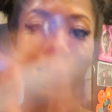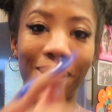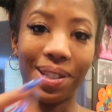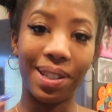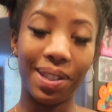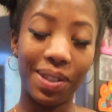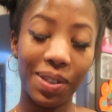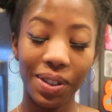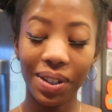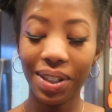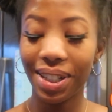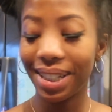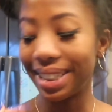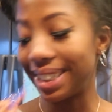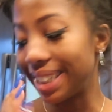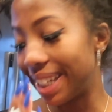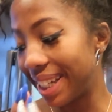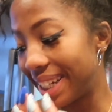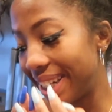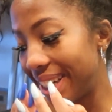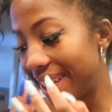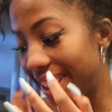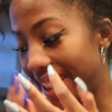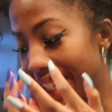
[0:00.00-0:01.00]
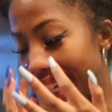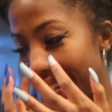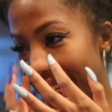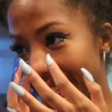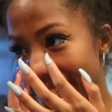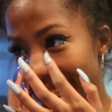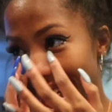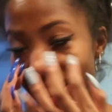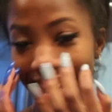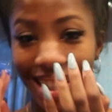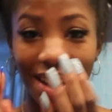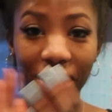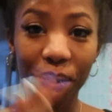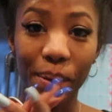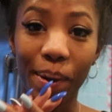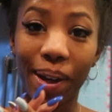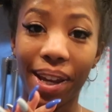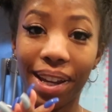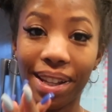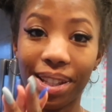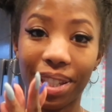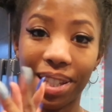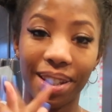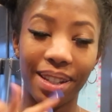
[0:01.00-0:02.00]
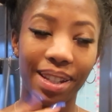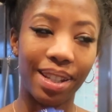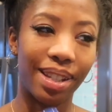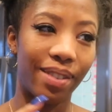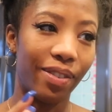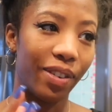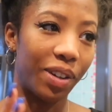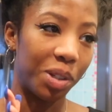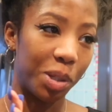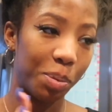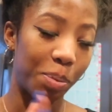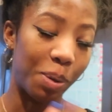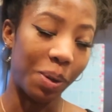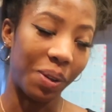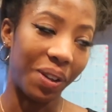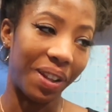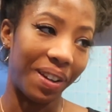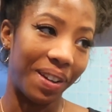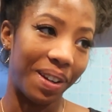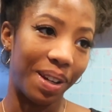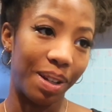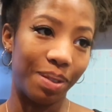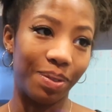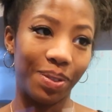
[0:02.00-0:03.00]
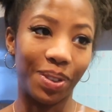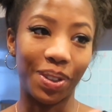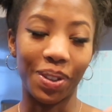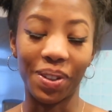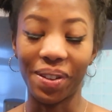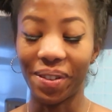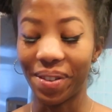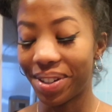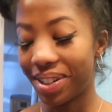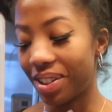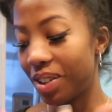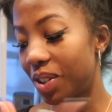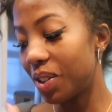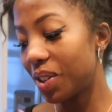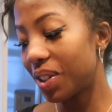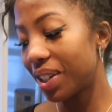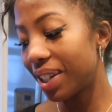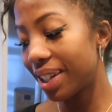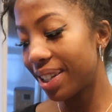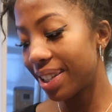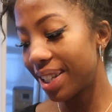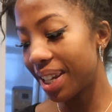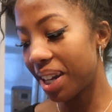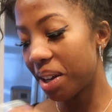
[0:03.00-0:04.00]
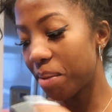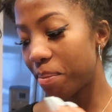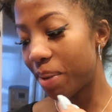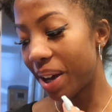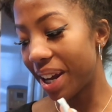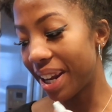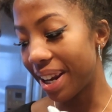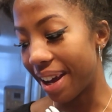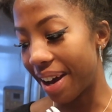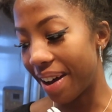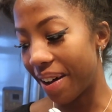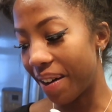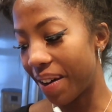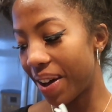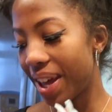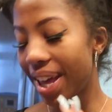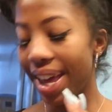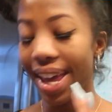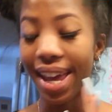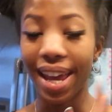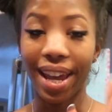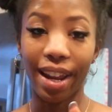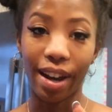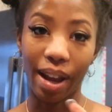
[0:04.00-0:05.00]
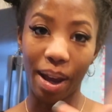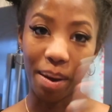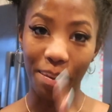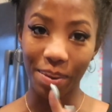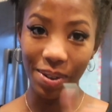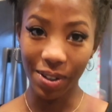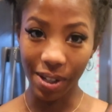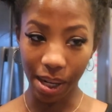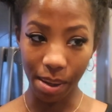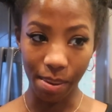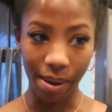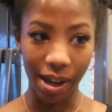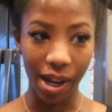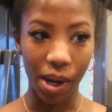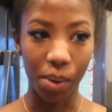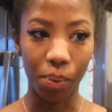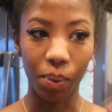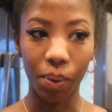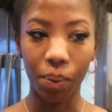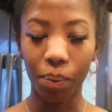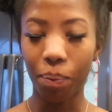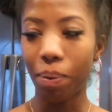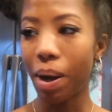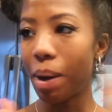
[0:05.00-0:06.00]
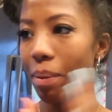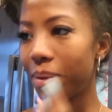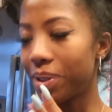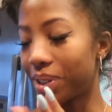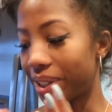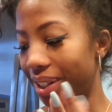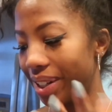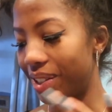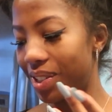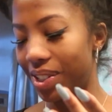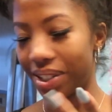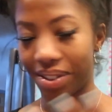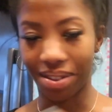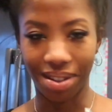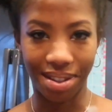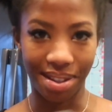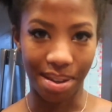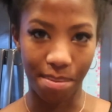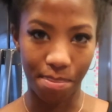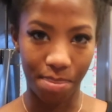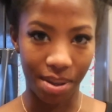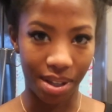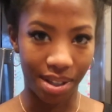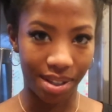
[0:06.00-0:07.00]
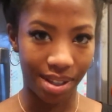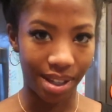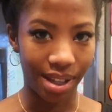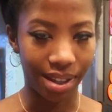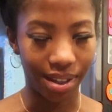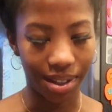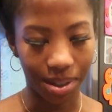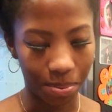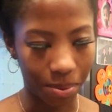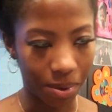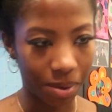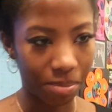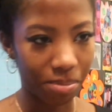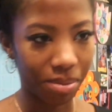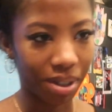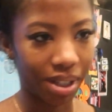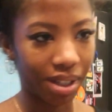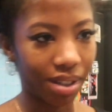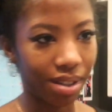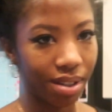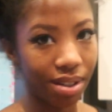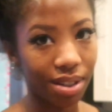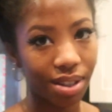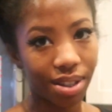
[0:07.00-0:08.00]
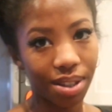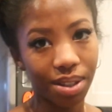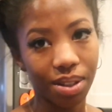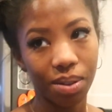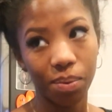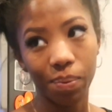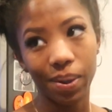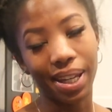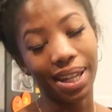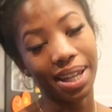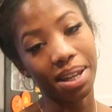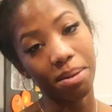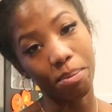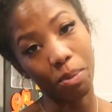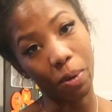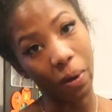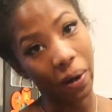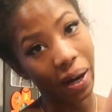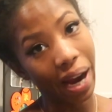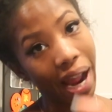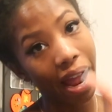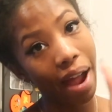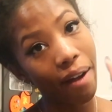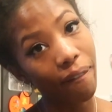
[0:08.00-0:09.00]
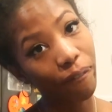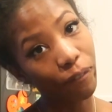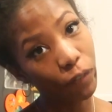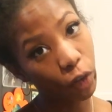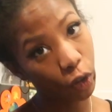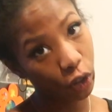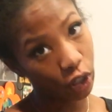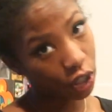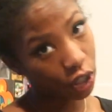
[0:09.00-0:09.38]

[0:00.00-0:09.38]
my sister decided that she cannot wait for her Chipotle to come, so she's just gonna take a bite now, and I'm gonna take a bite, and we're probably just gonna share the same piece at this point because we can eat more for